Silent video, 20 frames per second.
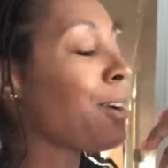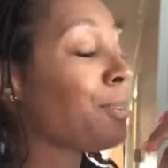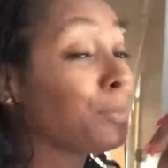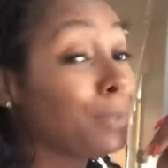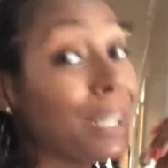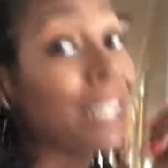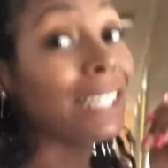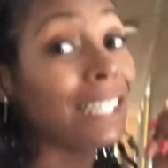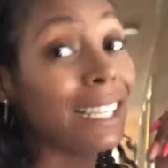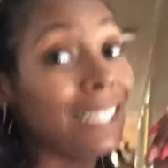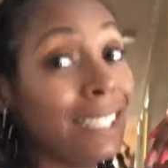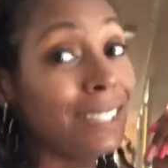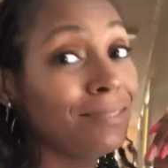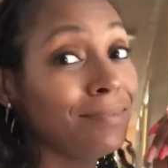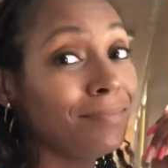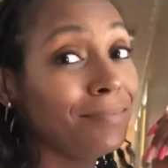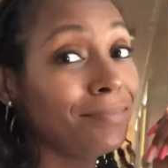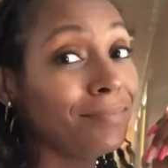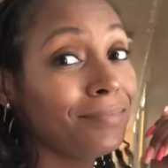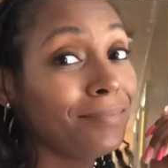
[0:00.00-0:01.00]
Really?
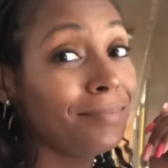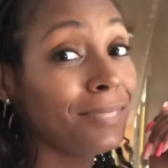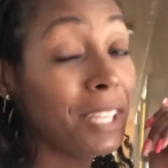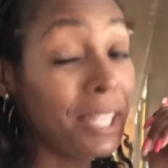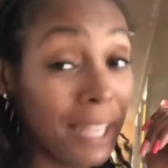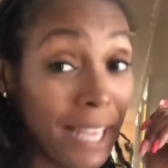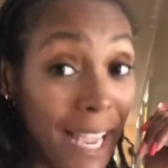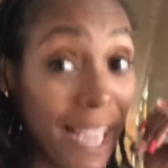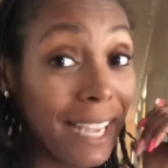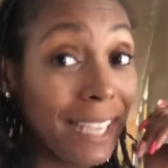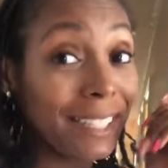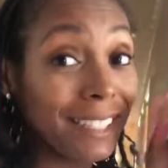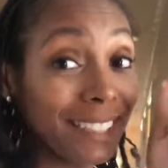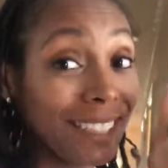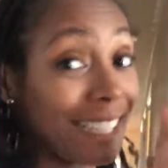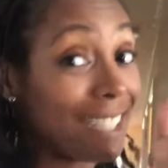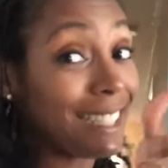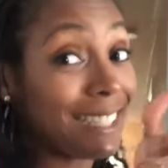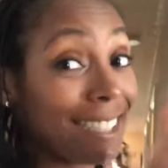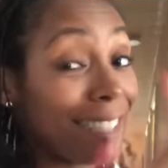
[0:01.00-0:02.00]
You think?
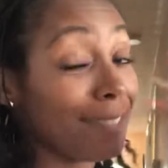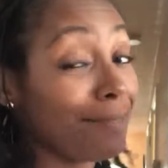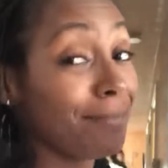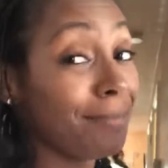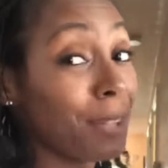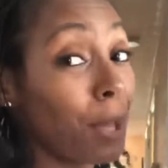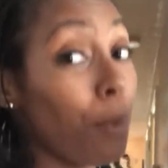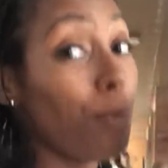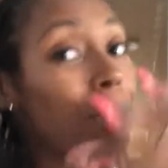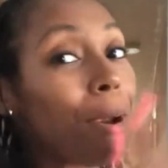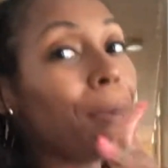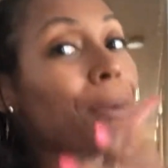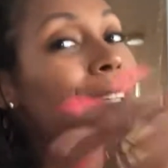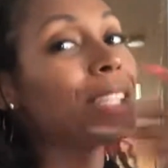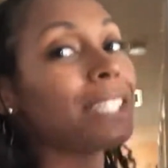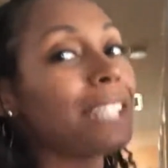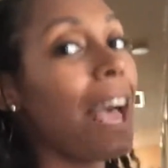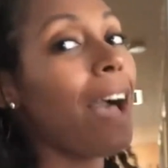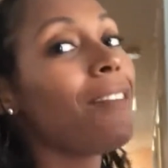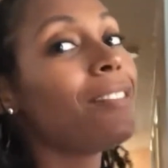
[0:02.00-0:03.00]
Because we were
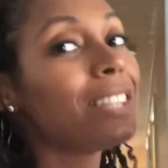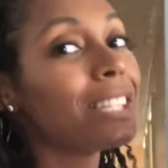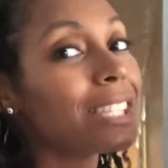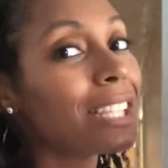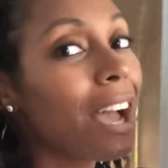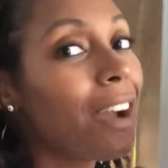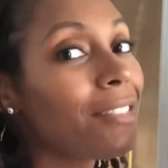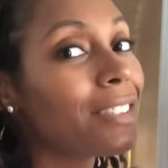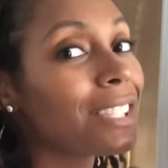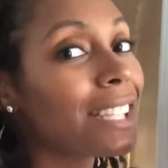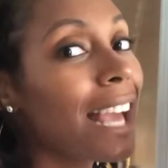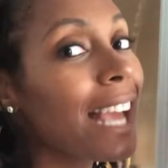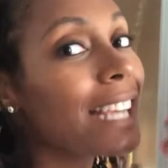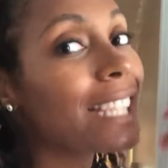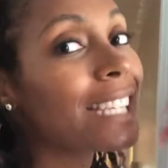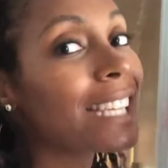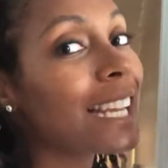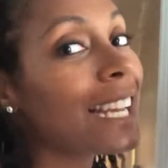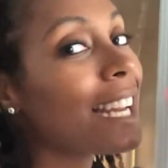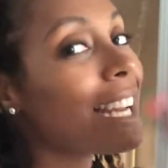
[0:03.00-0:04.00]
just having this
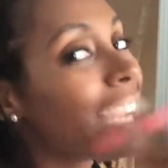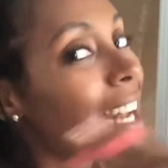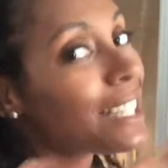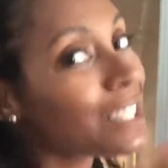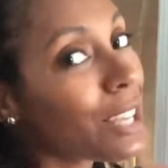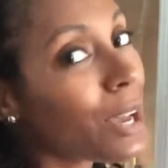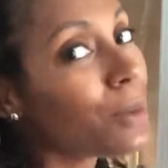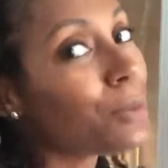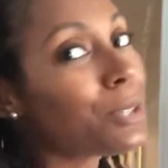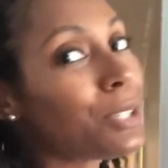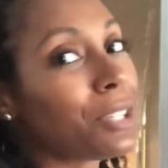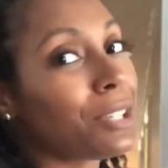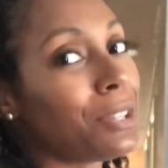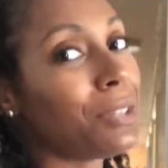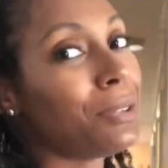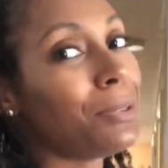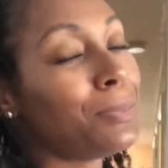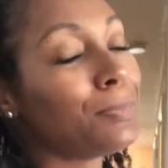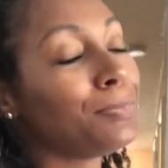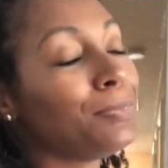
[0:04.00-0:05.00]
conversation, and I told
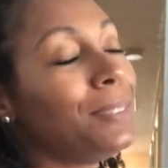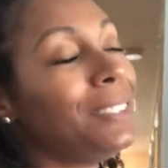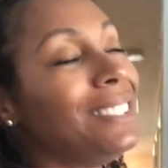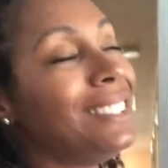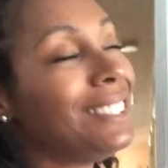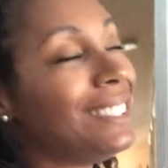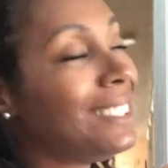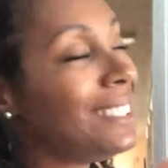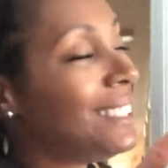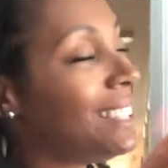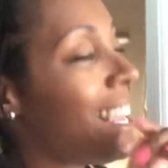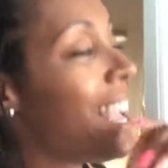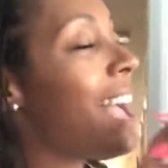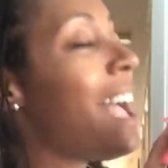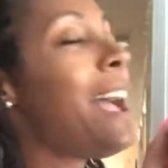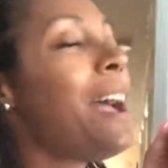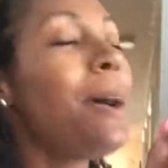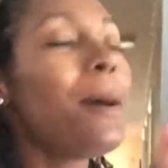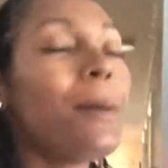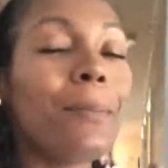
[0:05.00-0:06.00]
you.
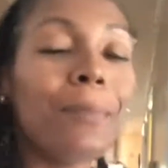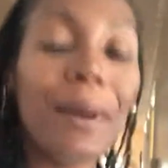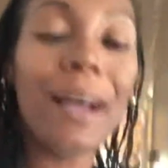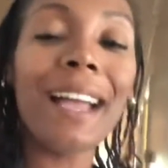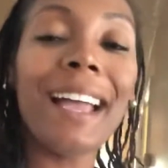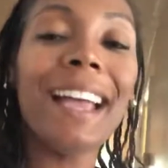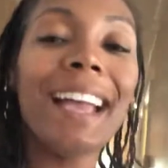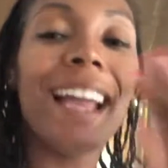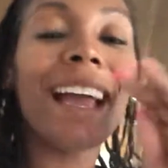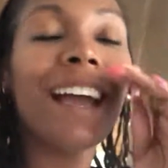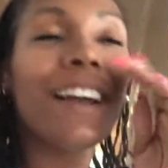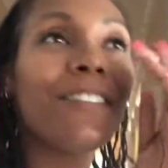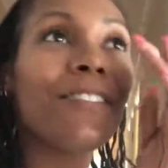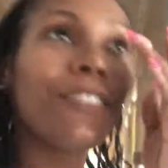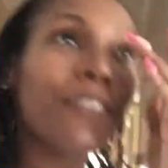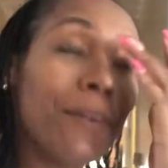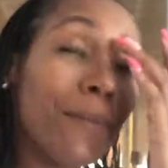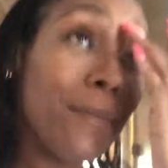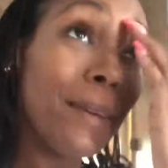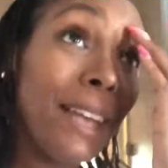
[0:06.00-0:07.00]
But
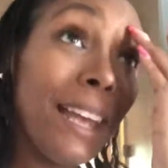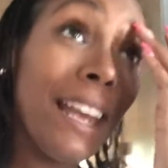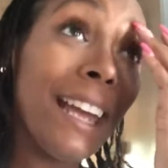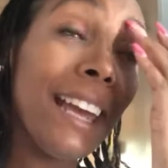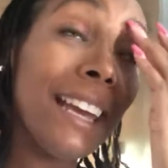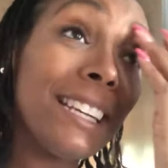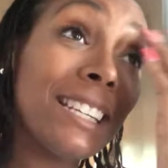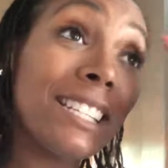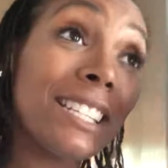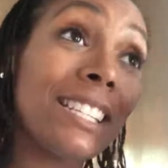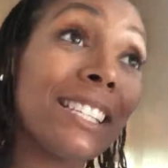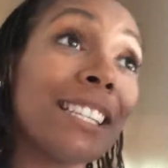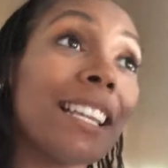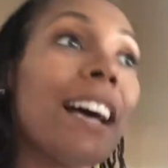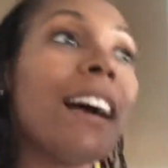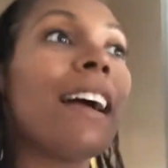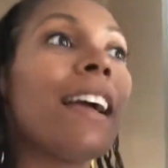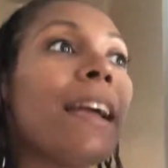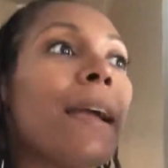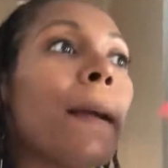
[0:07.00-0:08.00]
for me, it's just
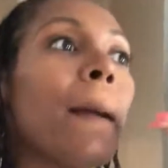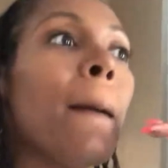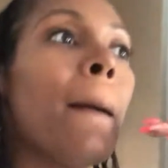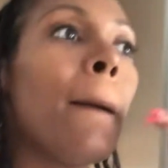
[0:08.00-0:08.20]
like,